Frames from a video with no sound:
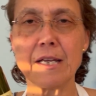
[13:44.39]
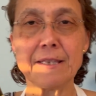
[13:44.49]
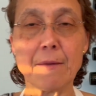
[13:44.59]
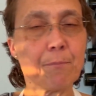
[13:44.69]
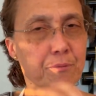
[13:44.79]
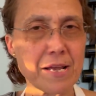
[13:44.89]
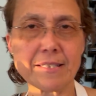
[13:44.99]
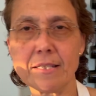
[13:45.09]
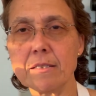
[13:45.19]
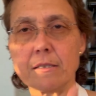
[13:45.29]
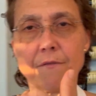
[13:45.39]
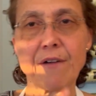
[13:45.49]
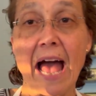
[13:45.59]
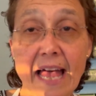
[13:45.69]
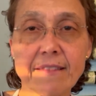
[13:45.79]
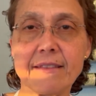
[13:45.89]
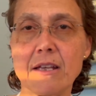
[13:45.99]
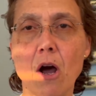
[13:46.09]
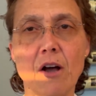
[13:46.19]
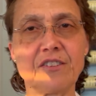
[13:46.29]
The presence of
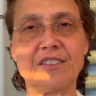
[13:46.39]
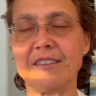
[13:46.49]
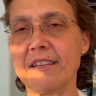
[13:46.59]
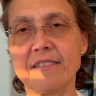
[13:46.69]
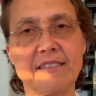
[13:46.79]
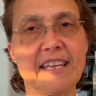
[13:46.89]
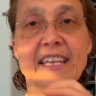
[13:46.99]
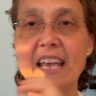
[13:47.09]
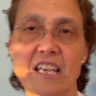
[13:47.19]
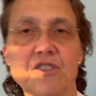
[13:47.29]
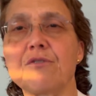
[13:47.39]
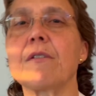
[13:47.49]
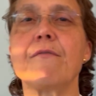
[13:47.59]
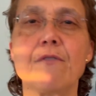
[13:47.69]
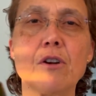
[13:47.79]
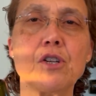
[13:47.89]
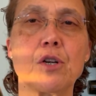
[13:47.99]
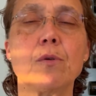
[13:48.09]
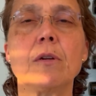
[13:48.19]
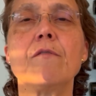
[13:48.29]
antioxidants in extra virgin
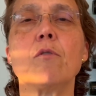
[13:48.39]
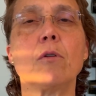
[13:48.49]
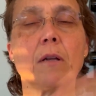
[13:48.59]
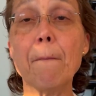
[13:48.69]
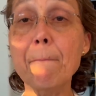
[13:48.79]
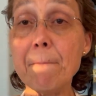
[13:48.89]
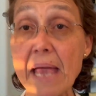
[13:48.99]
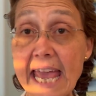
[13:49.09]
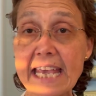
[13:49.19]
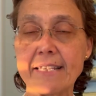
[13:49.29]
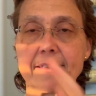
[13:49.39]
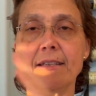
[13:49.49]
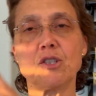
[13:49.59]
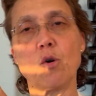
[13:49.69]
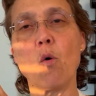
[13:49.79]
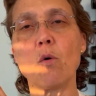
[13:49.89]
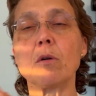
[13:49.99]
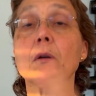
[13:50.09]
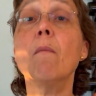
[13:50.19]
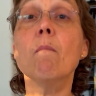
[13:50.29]
olive oil makes this
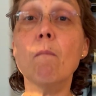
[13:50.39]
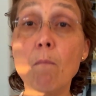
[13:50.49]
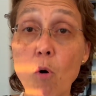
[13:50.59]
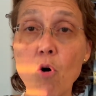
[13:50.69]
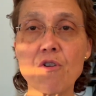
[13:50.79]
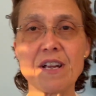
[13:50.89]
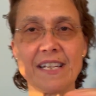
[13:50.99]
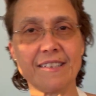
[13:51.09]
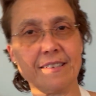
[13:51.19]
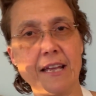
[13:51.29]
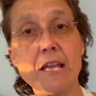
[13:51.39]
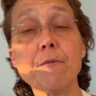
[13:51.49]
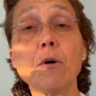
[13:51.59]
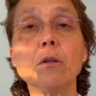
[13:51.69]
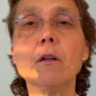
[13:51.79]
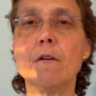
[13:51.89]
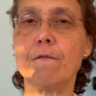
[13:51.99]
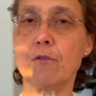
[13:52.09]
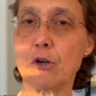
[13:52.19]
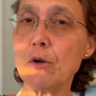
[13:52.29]
oil more stable
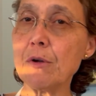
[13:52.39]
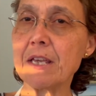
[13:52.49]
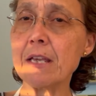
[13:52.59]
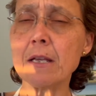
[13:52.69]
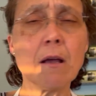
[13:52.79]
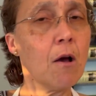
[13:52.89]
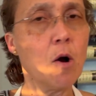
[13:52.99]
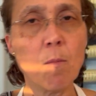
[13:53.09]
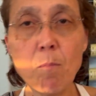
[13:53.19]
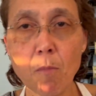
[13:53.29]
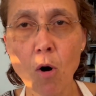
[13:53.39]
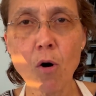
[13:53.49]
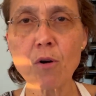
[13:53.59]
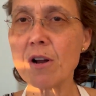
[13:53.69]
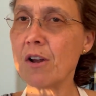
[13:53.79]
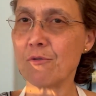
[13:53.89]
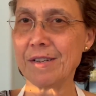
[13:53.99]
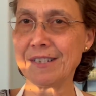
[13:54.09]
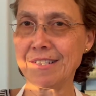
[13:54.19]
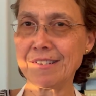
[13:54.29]
for cooking, more
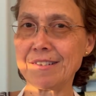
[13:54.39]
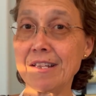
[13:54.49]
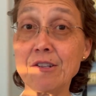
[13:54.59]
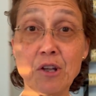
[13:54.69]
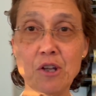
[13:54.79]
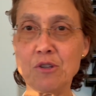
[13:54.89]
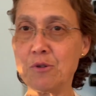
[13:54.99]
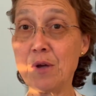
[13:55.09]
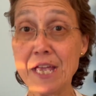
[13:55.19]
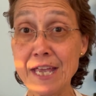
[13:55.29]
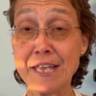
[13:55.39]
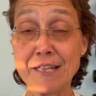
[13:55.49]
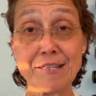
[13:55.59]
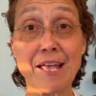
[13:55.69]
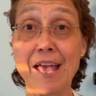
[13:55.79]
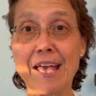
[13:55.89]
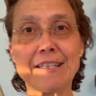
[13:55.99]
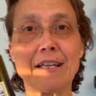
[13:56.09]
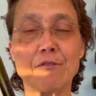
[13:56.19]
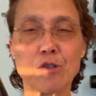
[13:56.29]
resistant to heat,
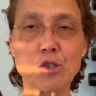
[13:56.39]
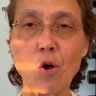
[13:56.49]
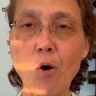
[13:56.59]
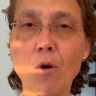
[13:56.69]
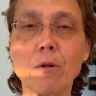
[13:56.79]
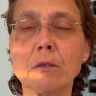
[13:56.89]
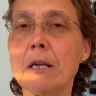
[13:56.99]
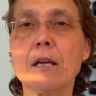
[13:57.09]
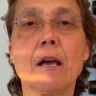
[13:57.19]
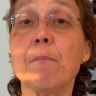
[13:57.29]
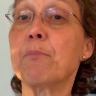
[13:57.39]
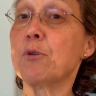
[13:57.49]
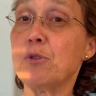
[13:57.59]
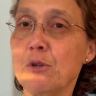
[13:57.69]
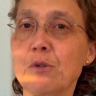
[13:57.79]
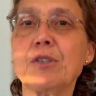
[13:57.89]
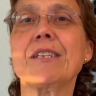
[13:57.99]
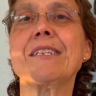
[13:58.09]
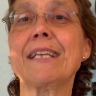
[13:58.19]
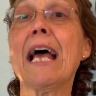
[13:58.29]
as a result,
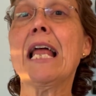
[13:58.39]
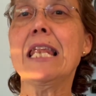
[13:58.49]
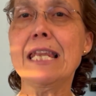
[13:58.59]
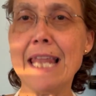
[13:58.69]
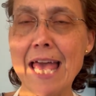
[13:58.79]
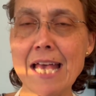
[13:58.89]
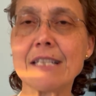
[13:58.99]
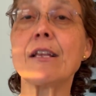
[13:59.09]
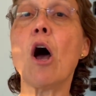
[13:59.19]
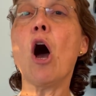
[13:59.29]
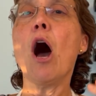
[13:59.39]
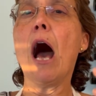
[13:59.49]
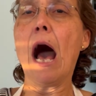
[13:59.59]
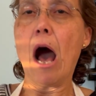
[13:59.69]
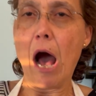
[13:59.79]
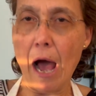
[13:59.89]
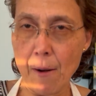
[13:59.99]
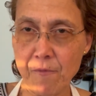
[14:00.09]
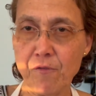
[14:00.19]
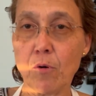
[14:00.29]
produces less
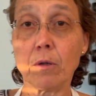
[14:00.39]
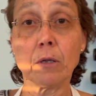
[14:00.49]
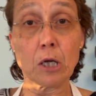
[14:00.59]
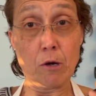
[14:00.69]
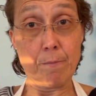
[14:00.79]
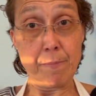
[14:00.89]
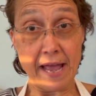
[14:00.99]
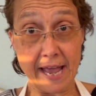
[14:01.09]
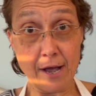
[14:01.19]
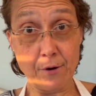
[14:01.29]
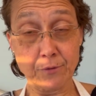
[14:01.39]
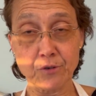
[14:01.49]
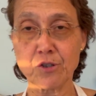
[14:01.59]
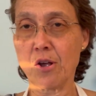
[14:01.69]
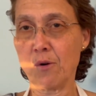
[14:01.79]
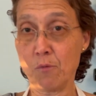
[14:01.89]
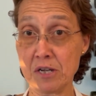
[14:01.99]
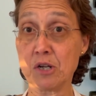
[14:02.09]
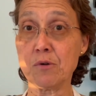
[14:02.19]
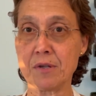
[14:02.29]
harmful compounds when
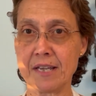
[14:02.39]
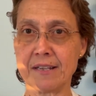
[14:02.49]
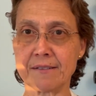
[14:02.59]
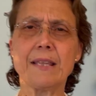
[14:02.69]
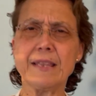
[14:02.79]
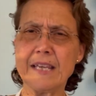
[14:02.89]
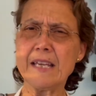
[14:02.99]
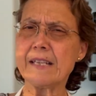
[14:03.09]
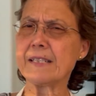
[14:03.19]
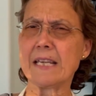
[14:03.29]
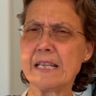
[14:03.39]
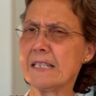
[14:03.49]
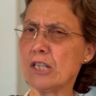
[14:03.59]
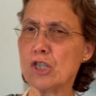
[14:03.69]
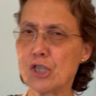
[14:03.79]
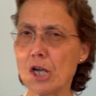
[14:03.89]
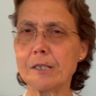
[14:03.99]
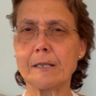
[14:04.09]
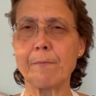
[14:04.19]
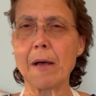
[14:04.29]
cooking. This isn't
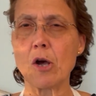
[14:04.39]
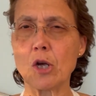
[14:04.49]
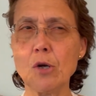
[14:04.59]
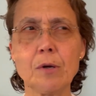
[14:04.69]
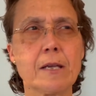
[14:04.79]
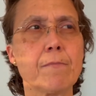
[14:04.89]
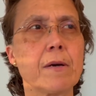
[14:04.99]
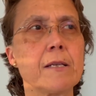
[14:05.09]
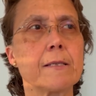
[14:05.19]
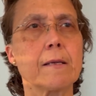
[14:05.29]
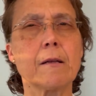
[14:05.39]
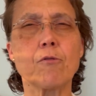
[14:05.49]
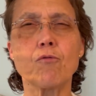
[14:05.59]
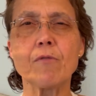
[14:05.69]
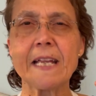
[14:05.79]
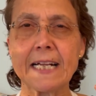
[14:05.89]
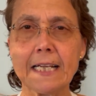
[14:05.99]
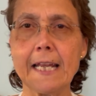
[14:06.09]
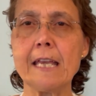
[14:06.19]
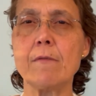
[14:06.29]
just about cooking, but it's
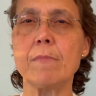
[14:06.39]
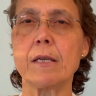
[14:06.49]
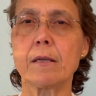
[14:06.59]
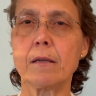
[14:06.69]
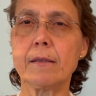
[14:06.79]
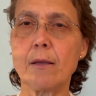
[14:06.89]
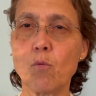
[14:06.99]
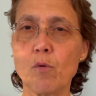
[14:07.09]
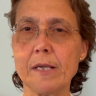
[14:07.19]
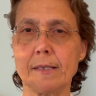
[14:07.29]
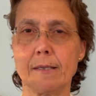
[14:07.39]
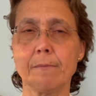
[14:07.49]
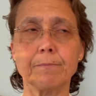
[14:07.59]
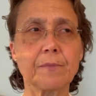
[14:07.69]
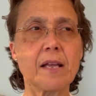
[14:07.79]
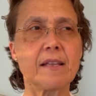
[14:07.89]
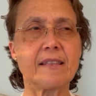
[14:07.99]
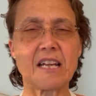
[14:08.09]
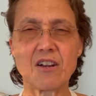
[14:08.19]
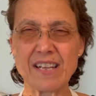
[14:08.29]
reclaiming the wisdom
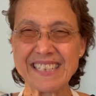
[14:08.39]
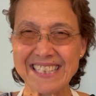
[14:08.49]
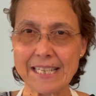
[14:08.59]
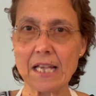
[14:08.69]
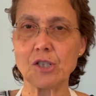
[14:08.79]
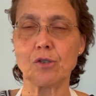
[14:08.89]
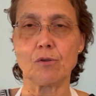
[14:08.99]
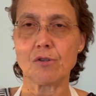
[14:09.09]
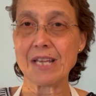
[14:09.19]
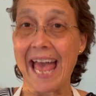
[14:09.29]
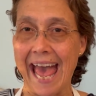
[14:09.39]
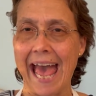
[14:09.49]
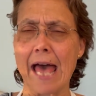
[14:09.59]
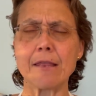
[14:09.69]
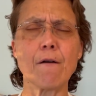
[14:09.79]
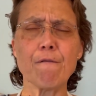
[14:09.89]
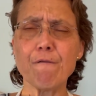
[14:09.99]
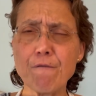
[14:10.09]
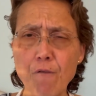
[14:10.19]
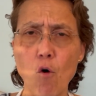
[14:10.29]
that our ancestors had
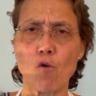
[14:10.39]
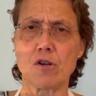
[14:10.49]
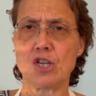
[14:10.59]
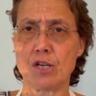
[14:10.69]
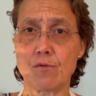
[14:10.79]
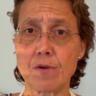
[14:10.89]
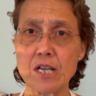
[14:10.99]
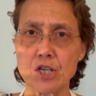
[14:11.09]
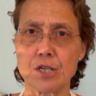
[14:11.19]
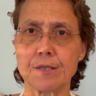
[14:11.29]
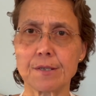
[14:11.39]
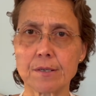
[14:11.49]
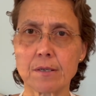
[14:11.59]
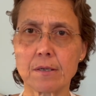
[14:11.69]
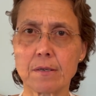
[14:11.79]
for generations.